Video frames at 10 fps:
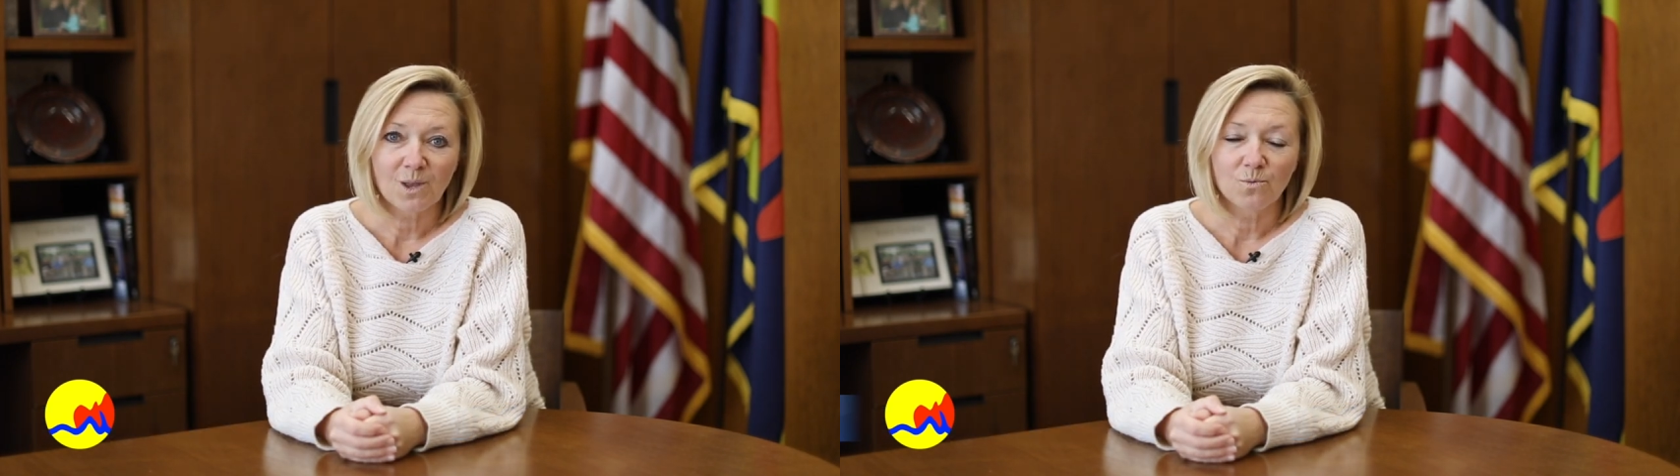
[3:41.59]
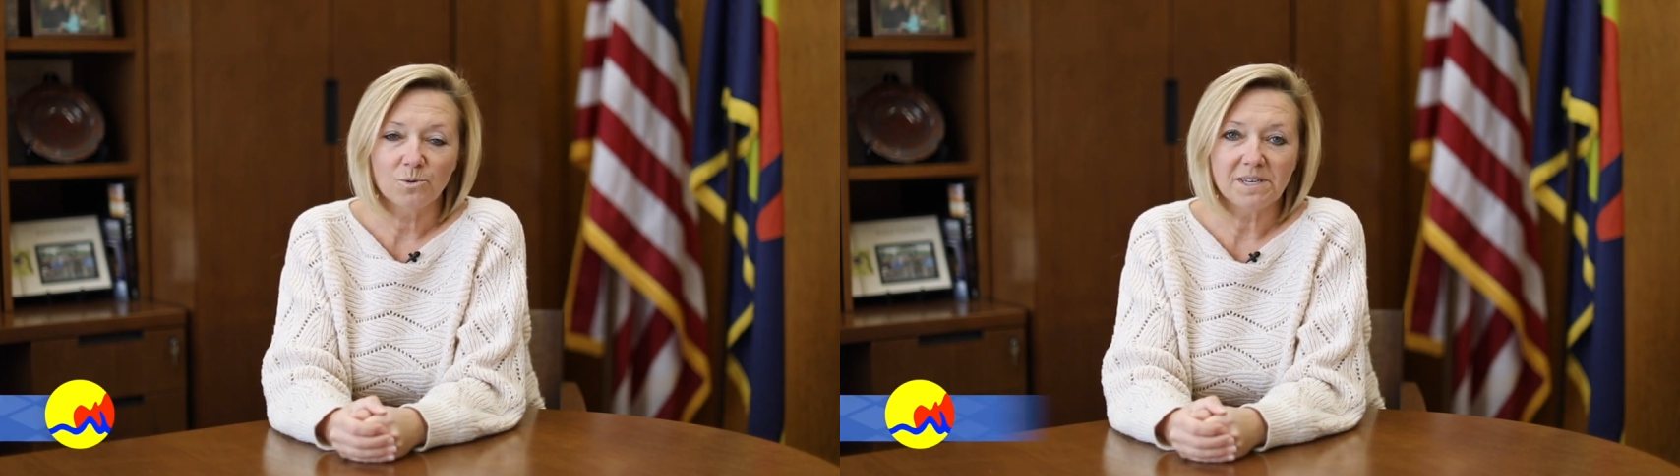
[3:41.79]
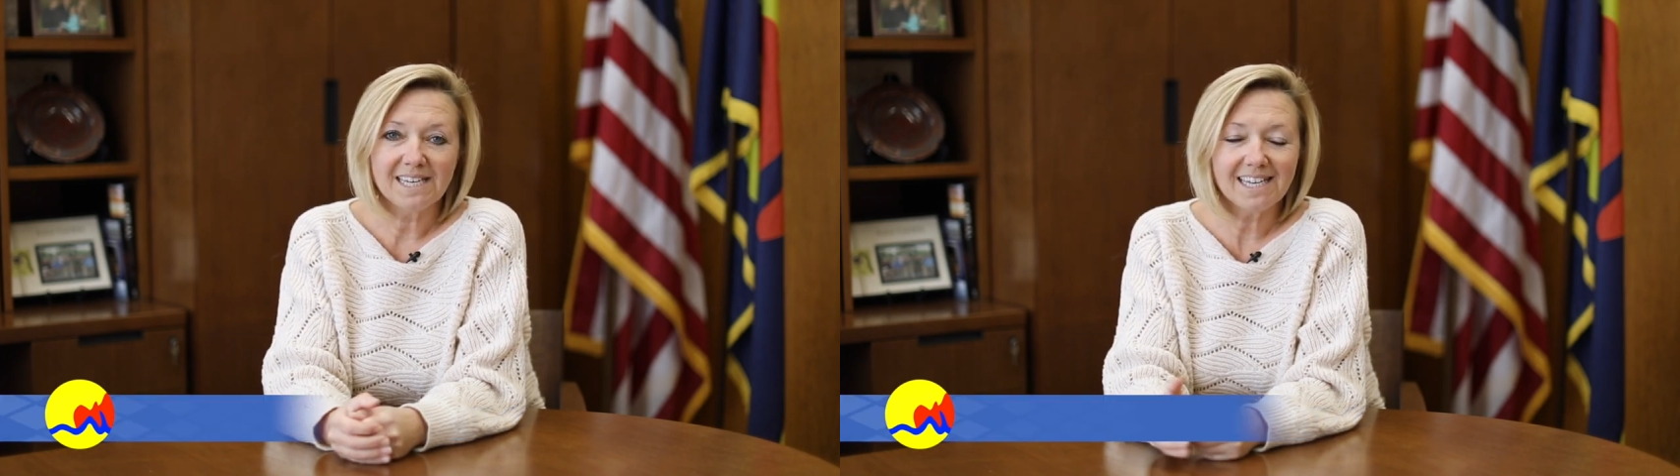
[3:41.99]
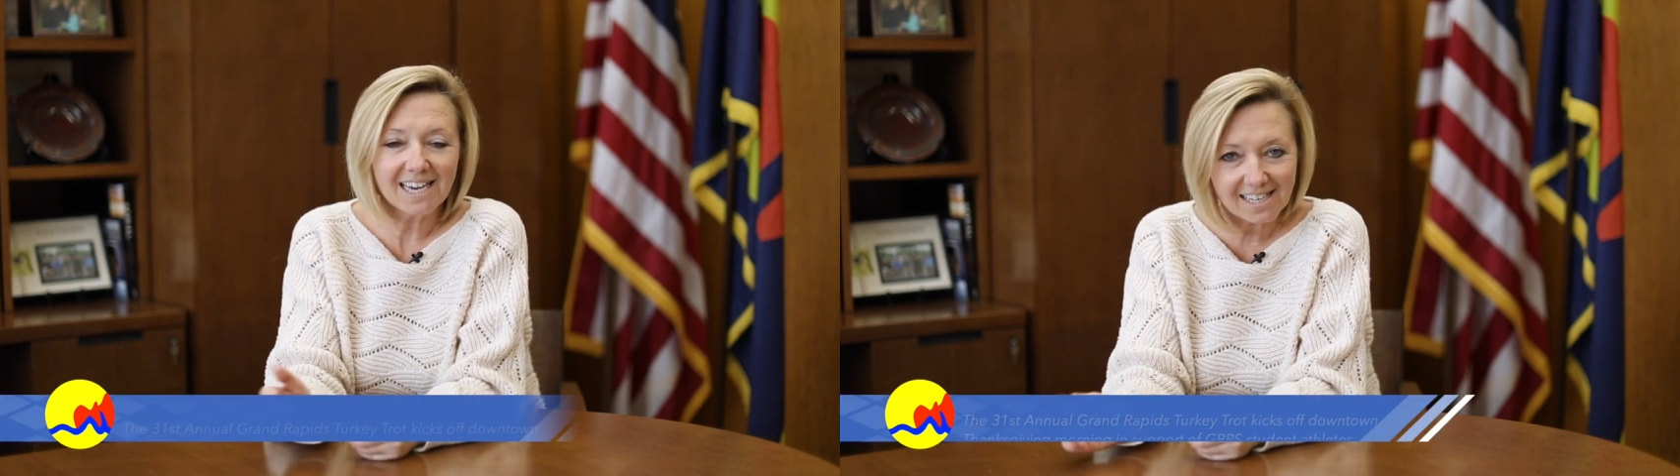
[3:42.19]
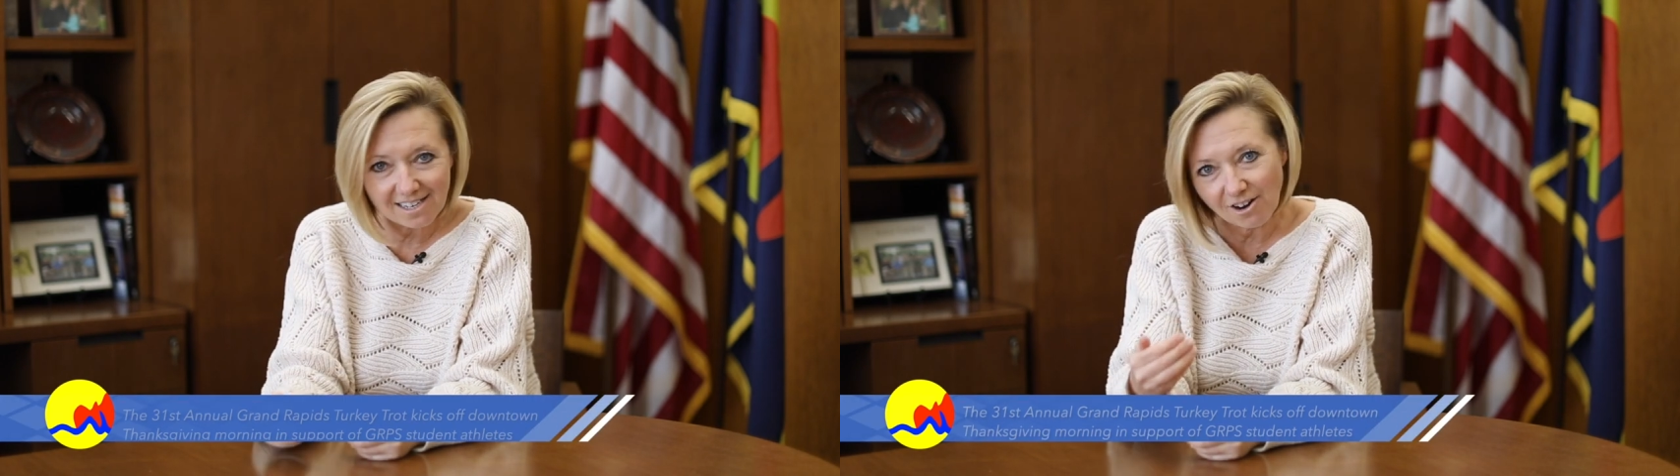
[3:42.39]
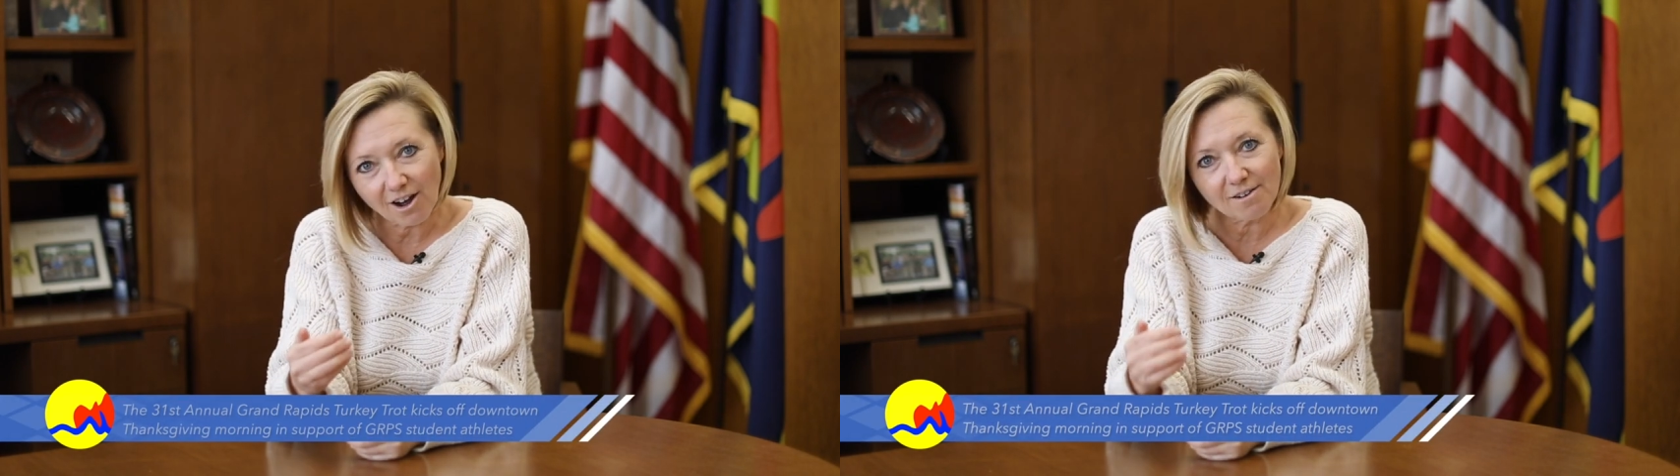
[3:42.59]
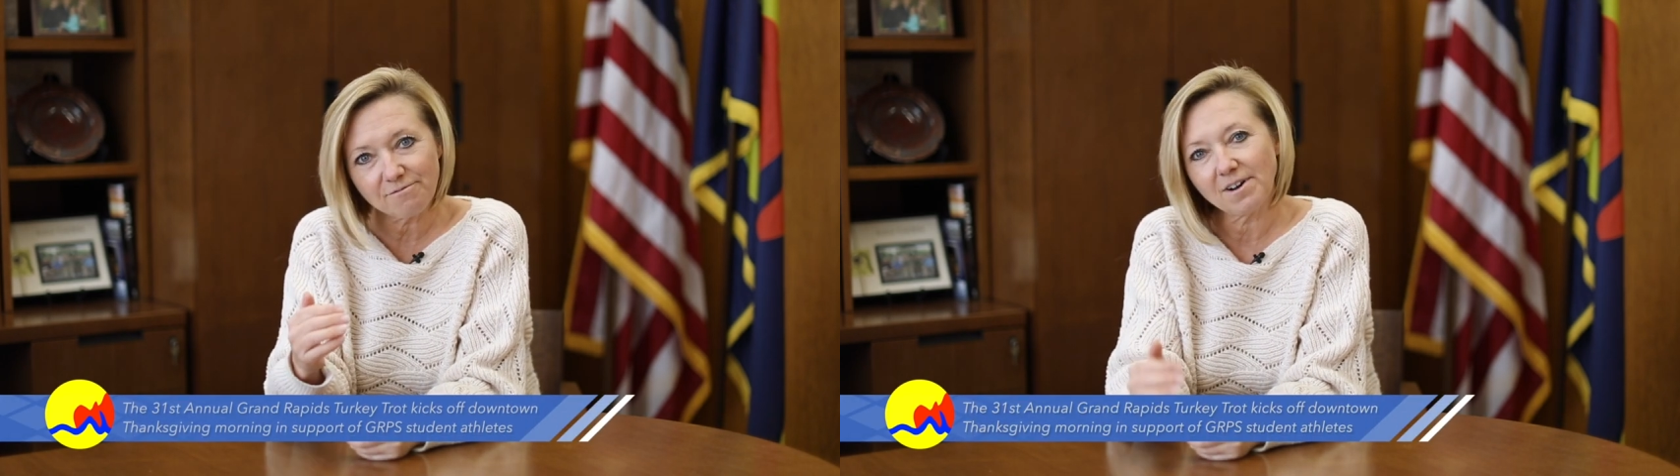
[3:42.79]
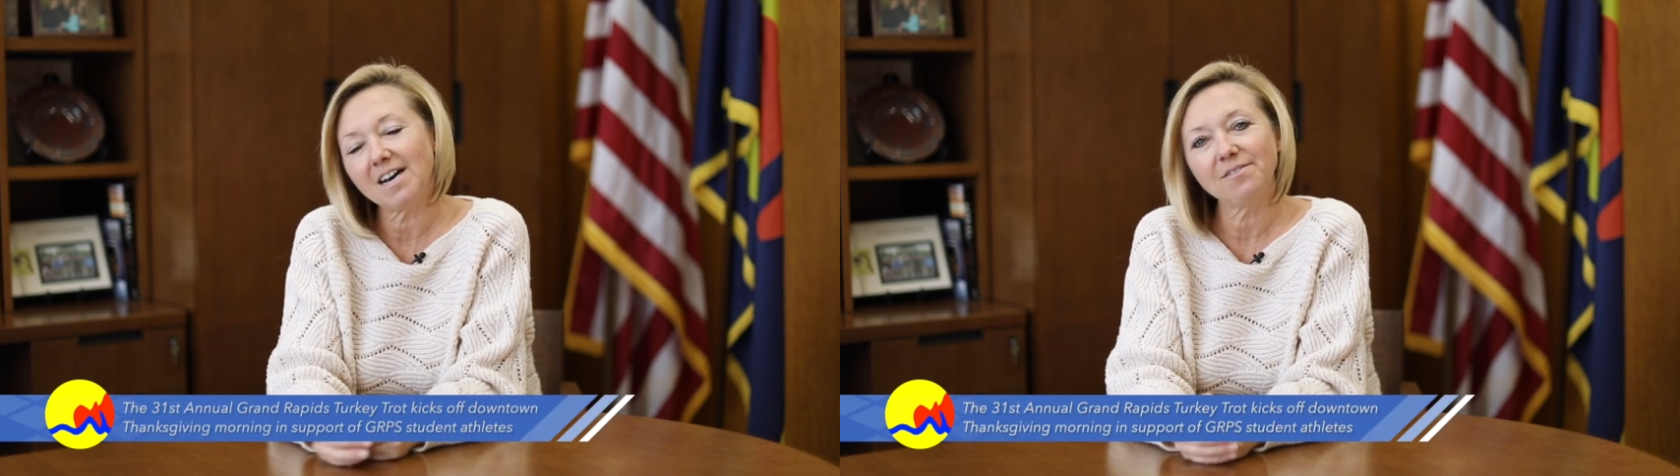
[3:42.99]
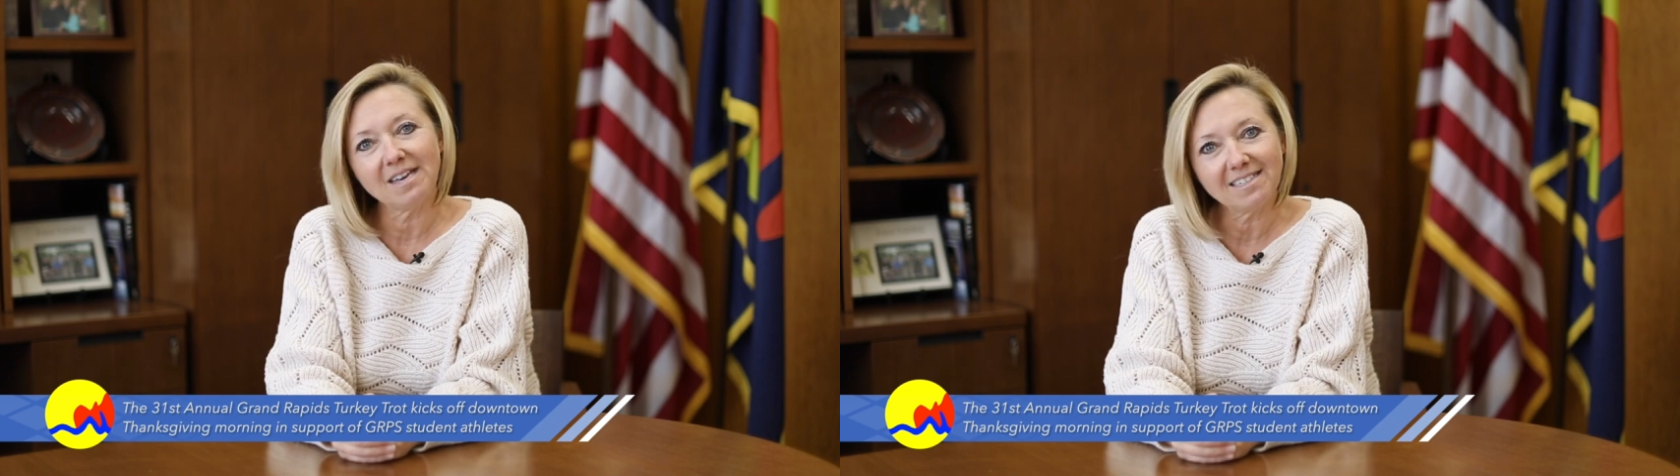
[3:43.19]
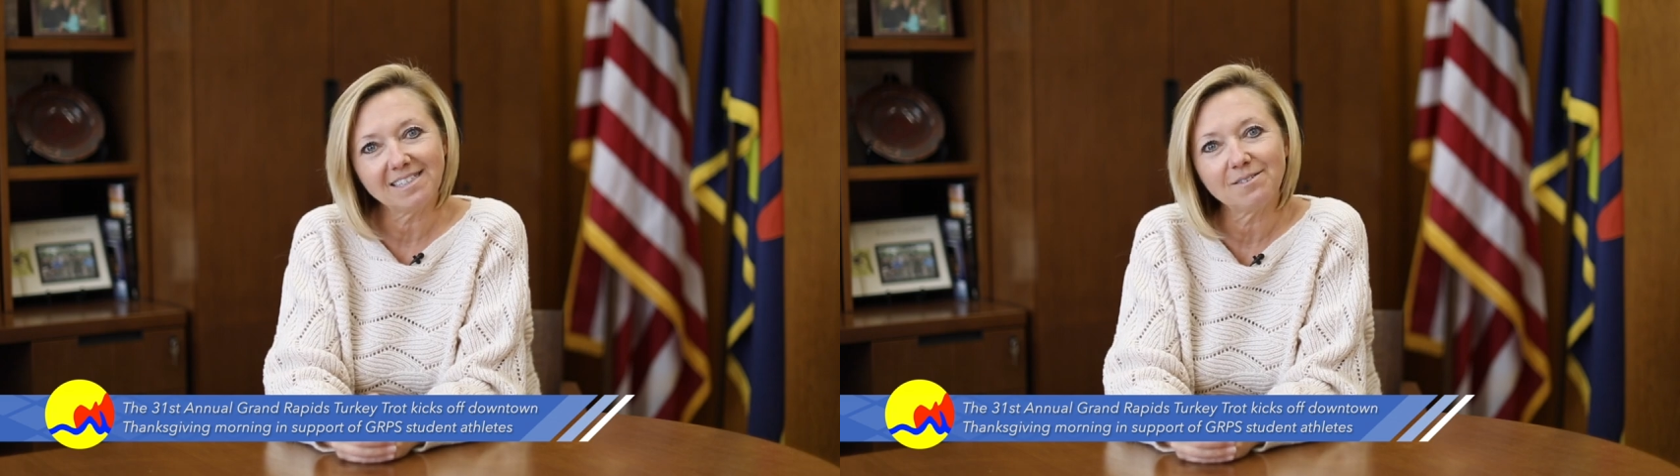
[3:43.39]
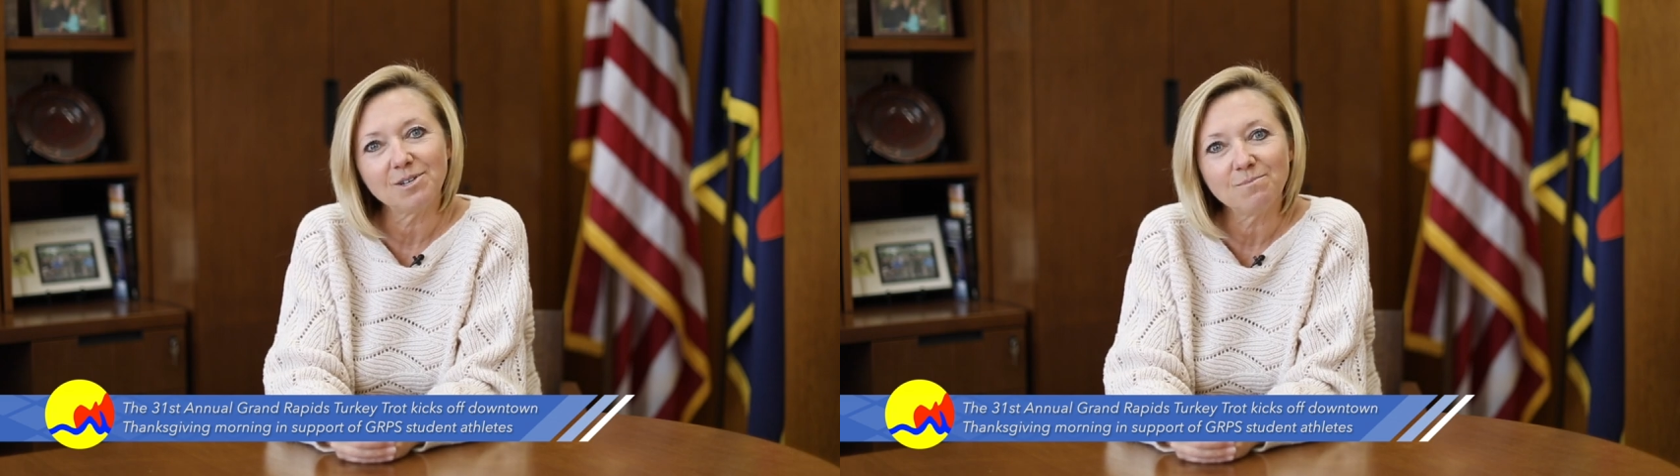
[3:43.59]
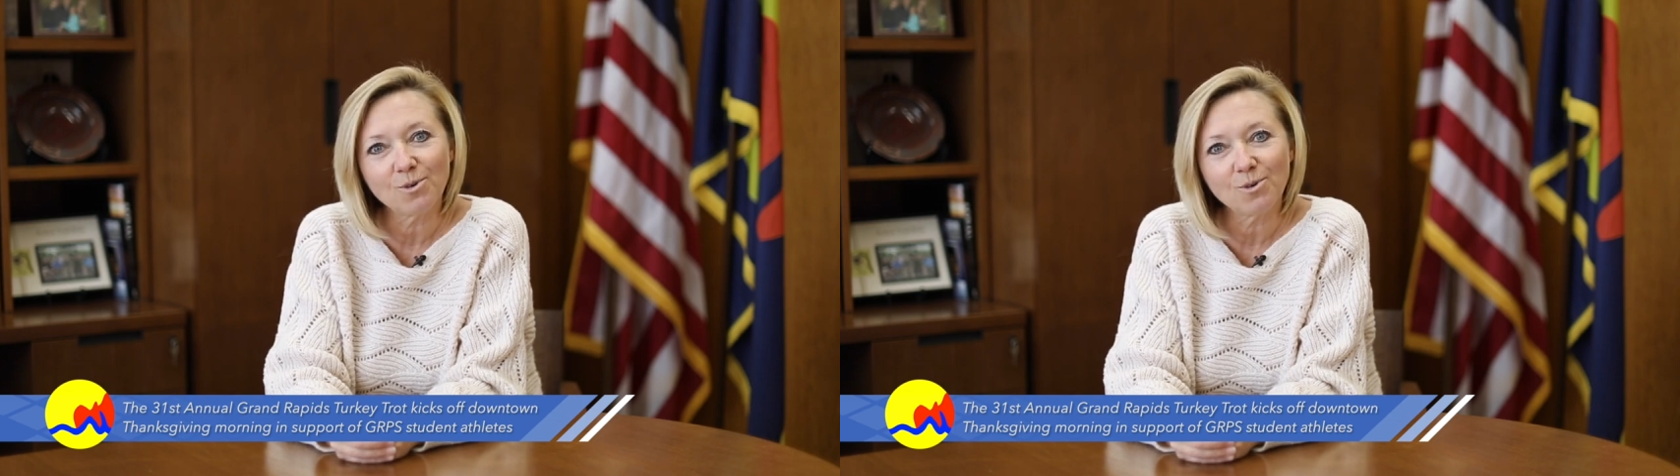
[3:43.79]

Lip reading: We'll be kicking off Thanksgiving